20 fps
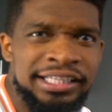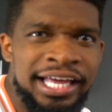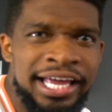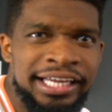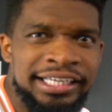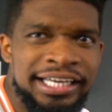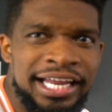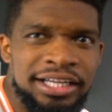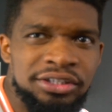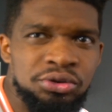
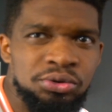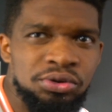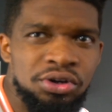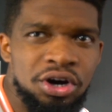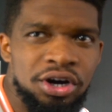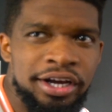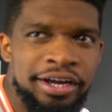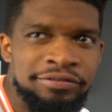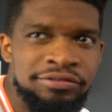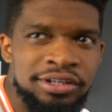like not too
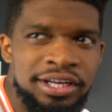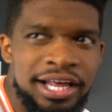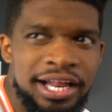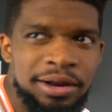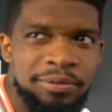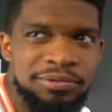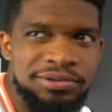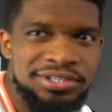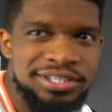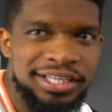long after that,
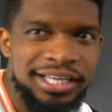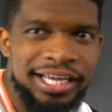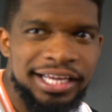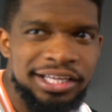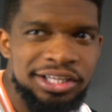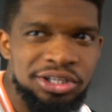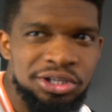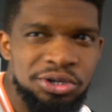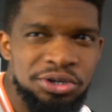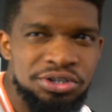I'm going to say like
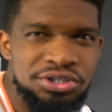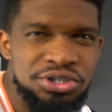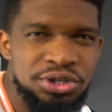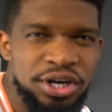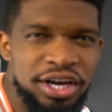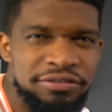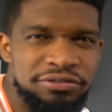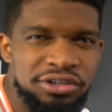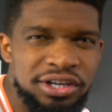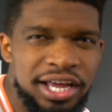a year or so
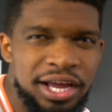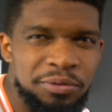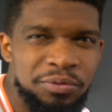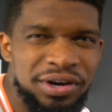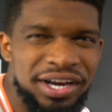after that,